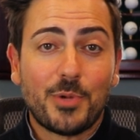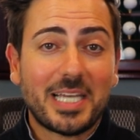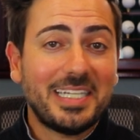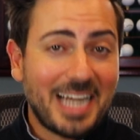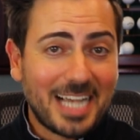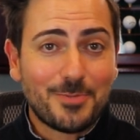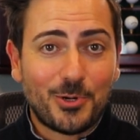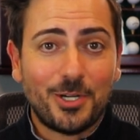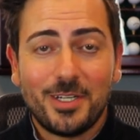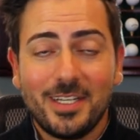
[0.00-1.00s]
bring in an
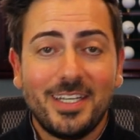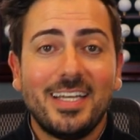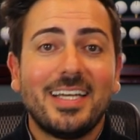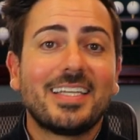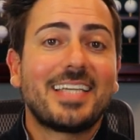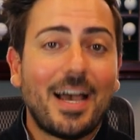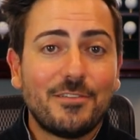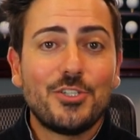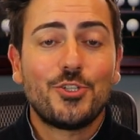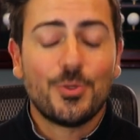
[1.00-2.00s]
expert,
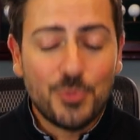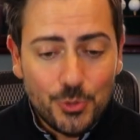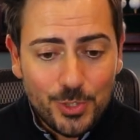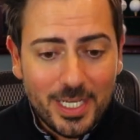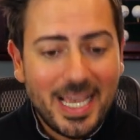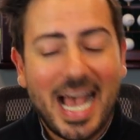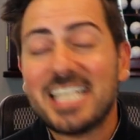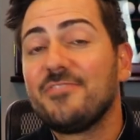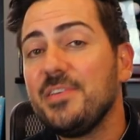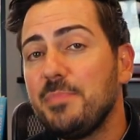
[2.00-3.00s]
Kevin Shamoun,
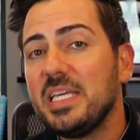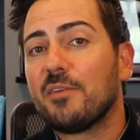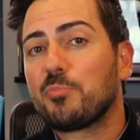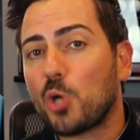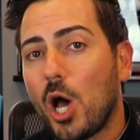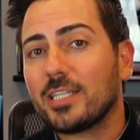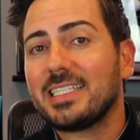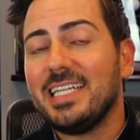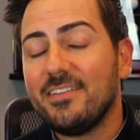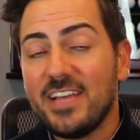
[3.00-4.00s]
SVP of
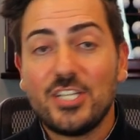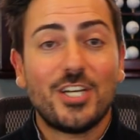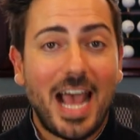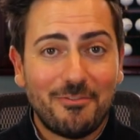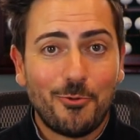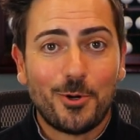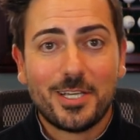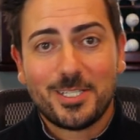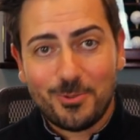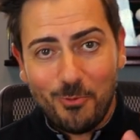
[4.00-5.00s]
Product and Innovation at
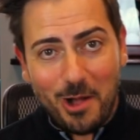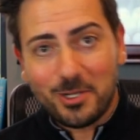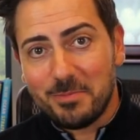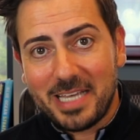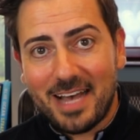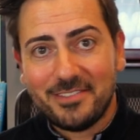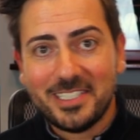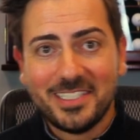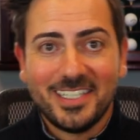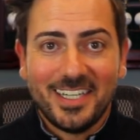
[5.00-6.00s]
Fortis. Welcome,
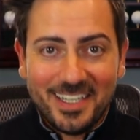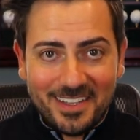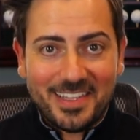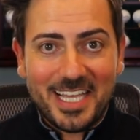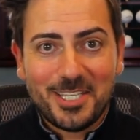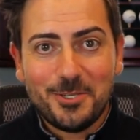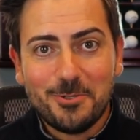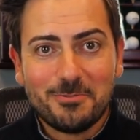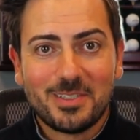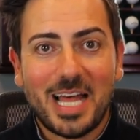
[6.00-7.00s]
Kevin. Thank
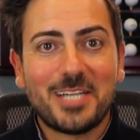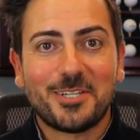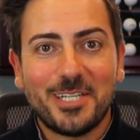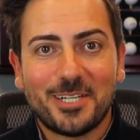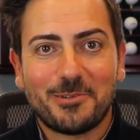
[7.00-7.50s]
you. Glad you're here